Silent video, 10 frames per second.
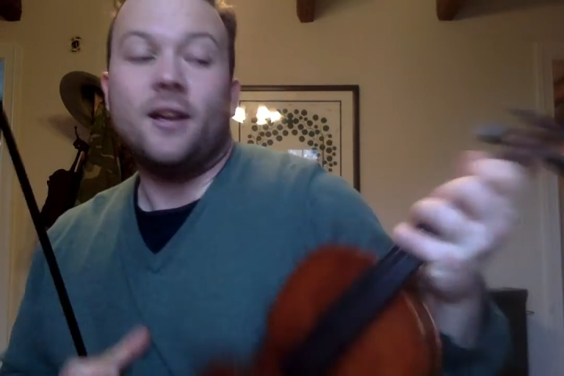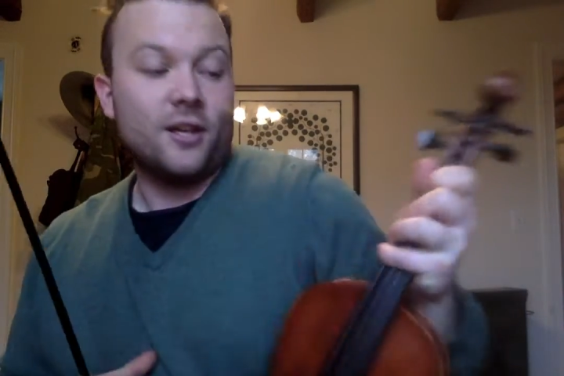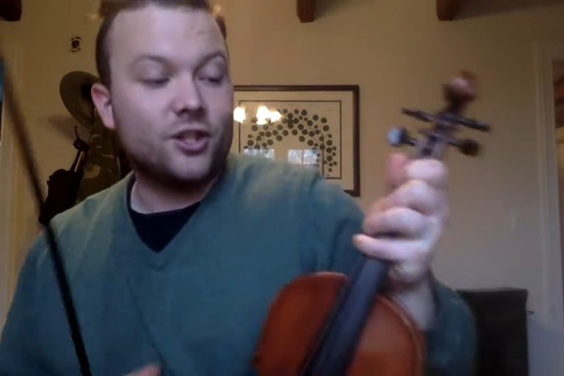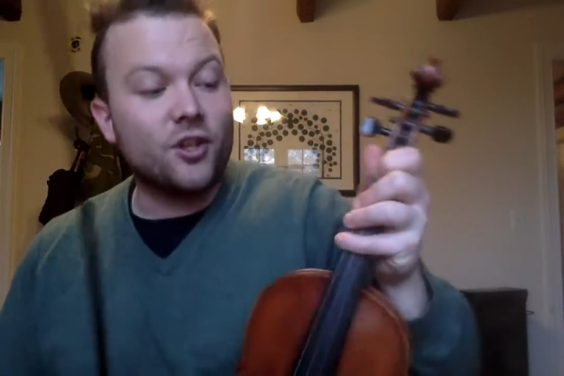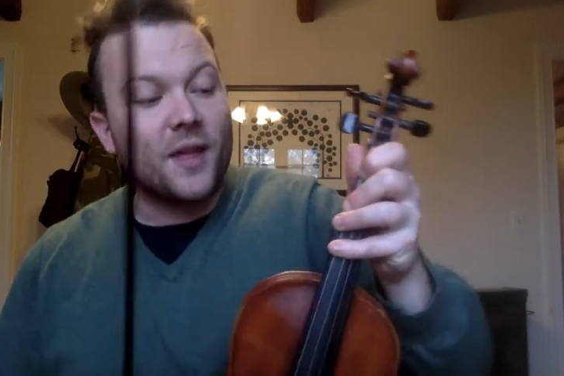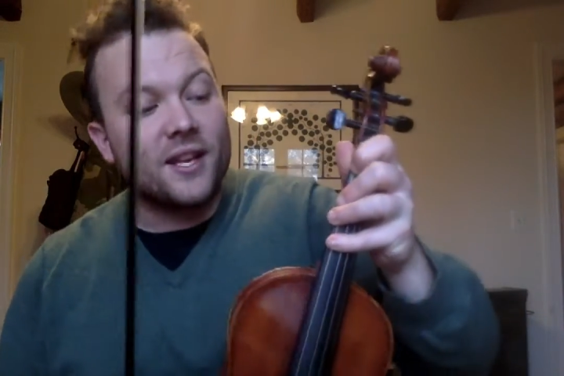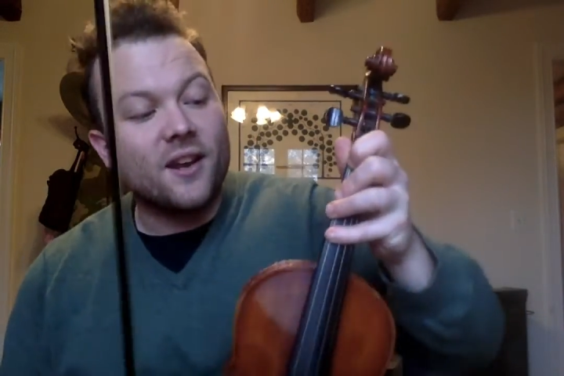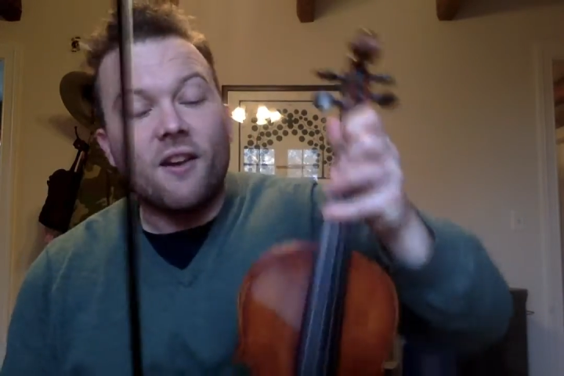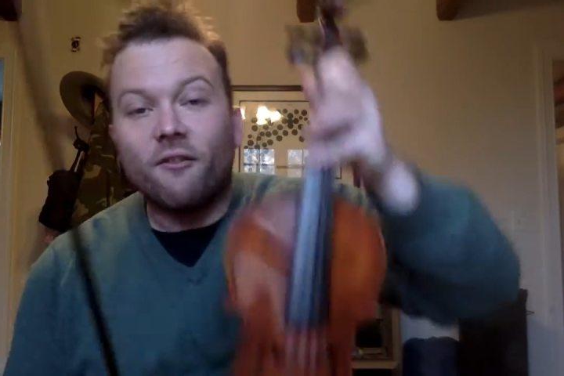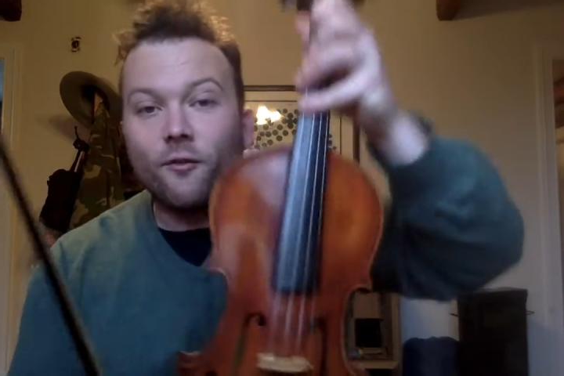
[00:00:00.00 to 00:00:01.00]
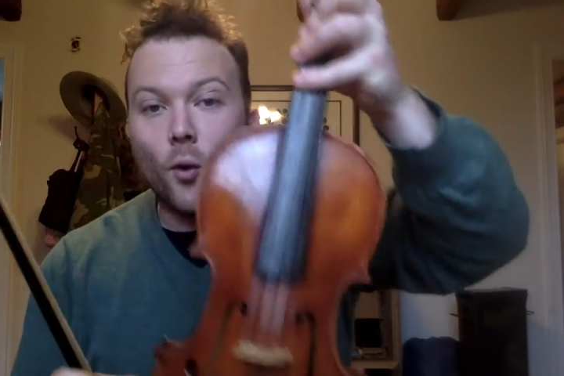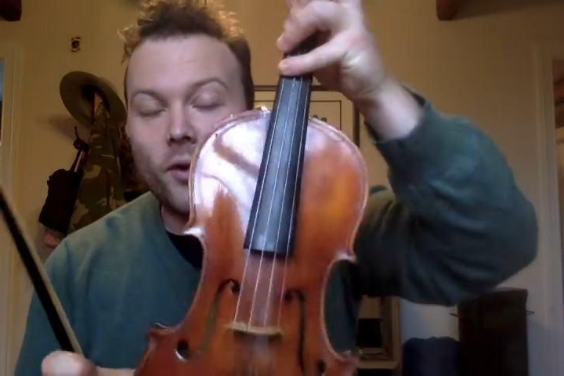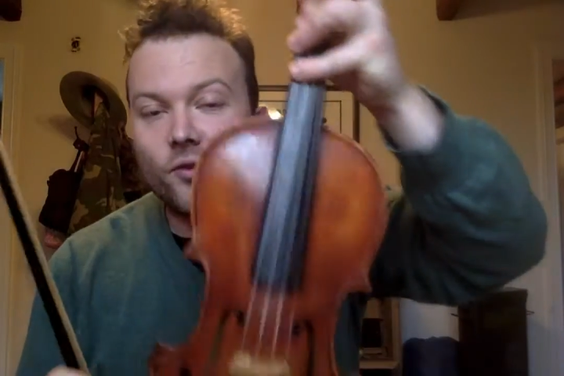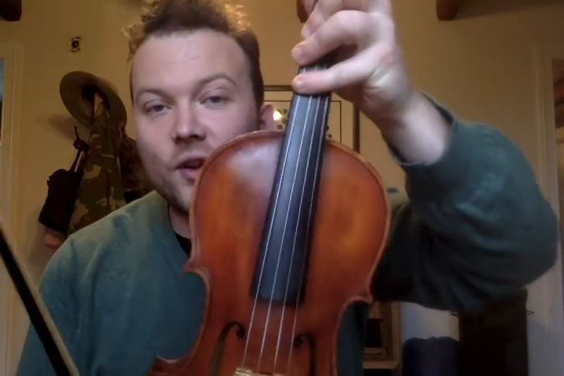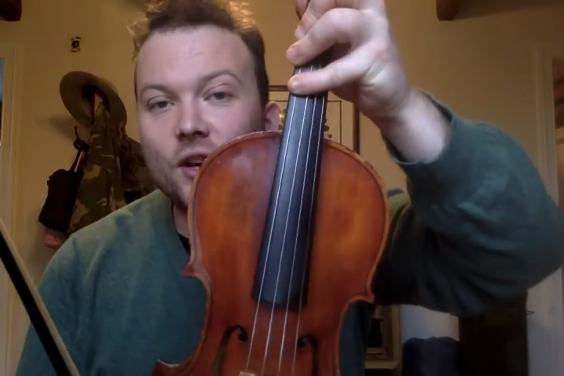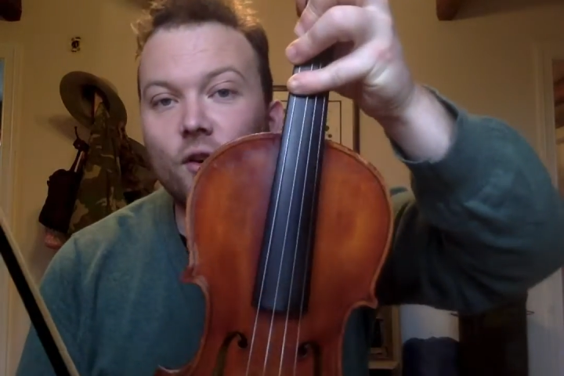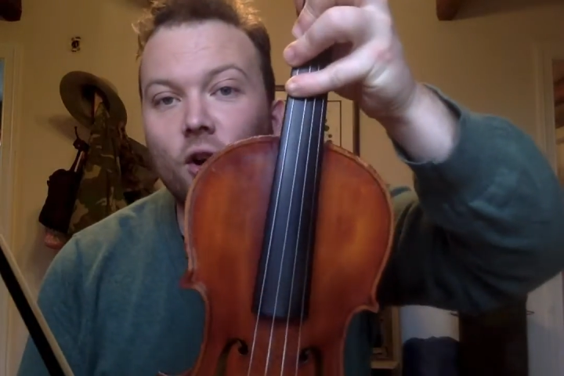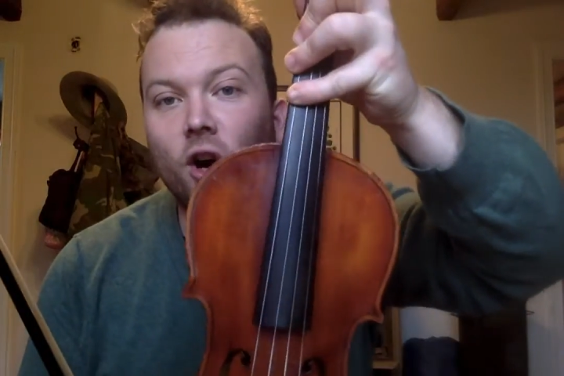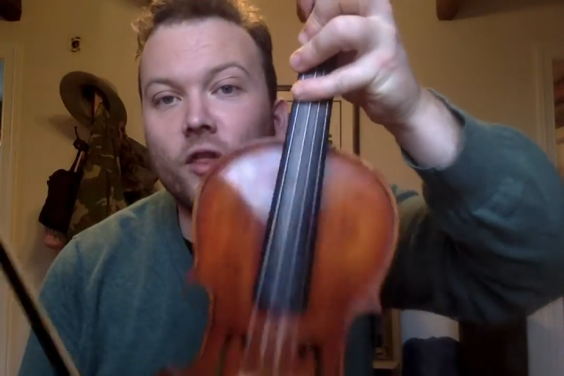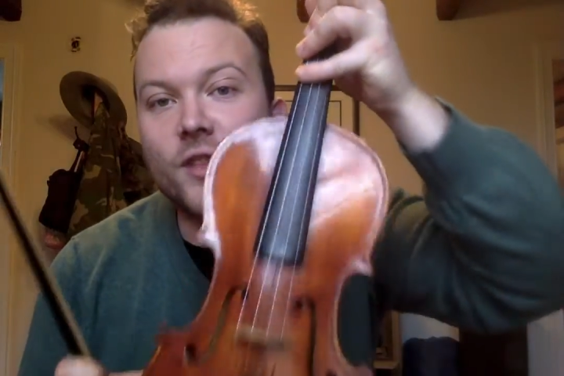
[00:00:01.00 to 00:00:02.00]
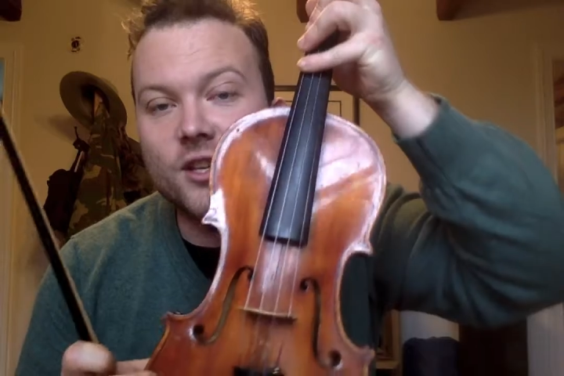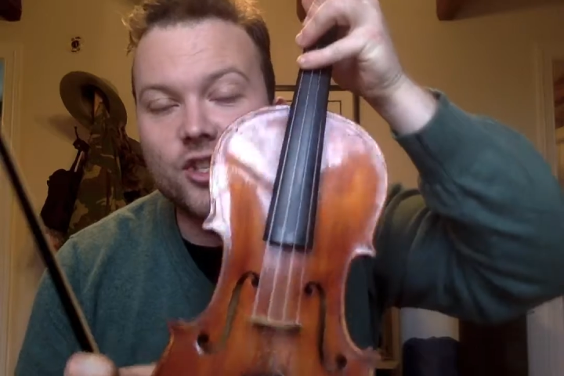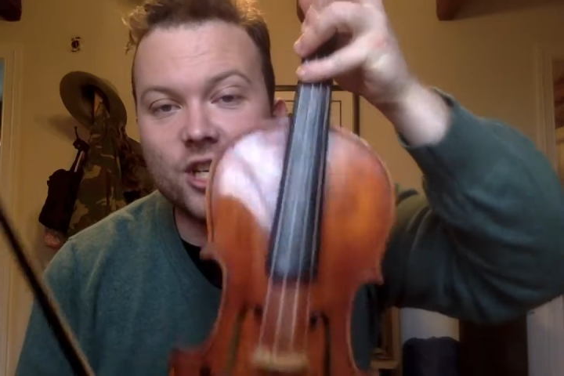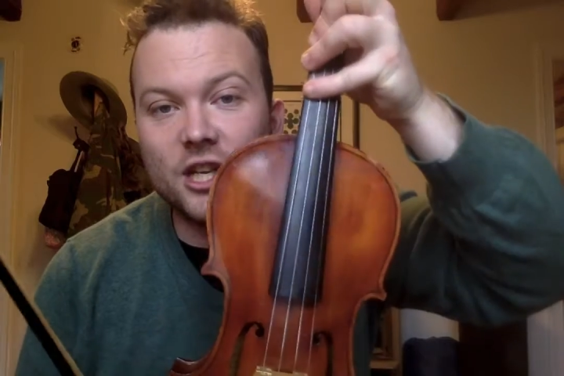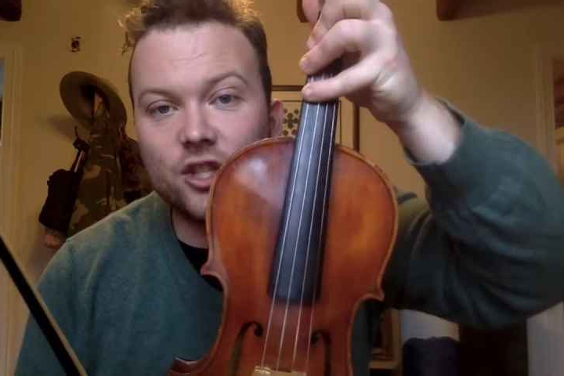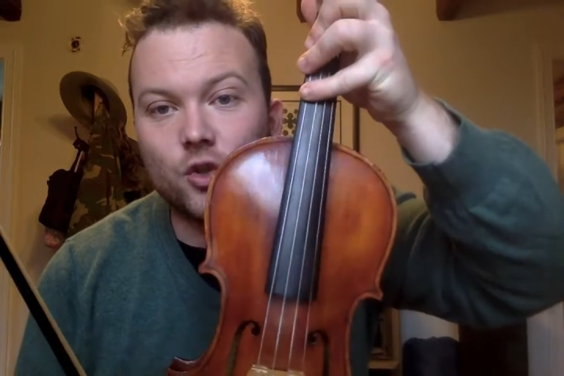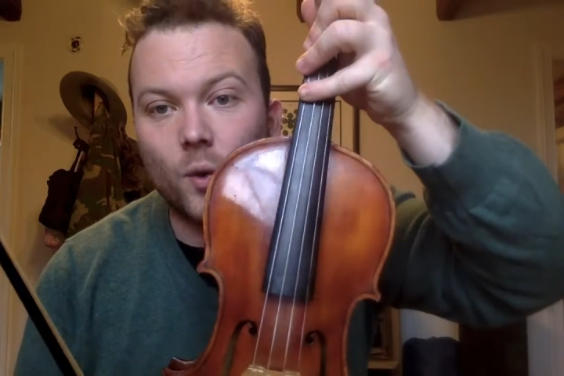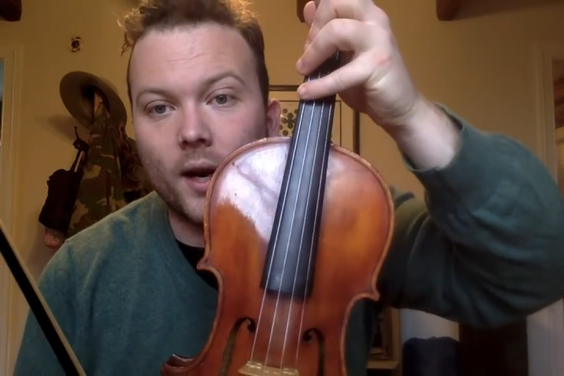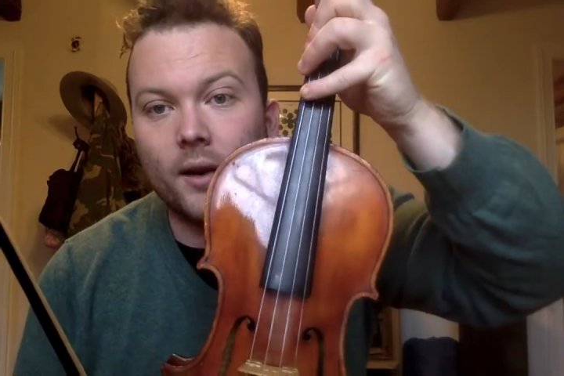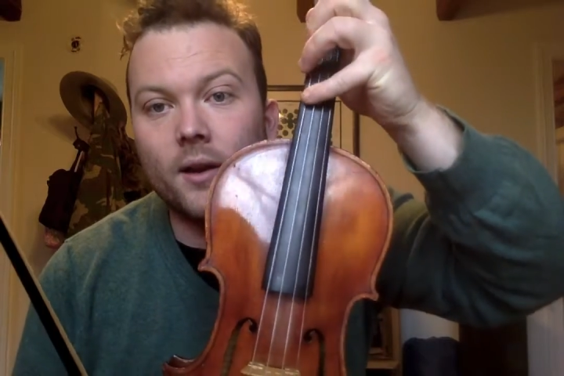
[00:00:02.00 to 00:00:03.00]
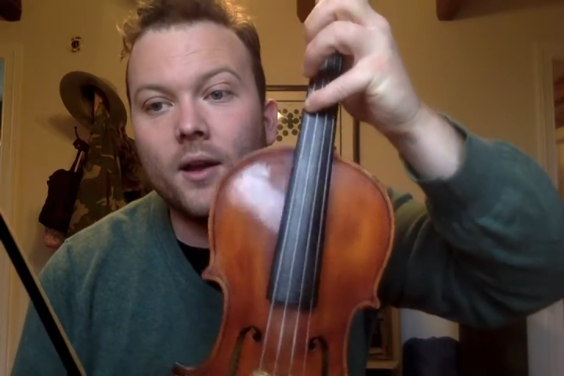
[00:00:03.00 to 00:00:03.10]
So that fourth finger on the G string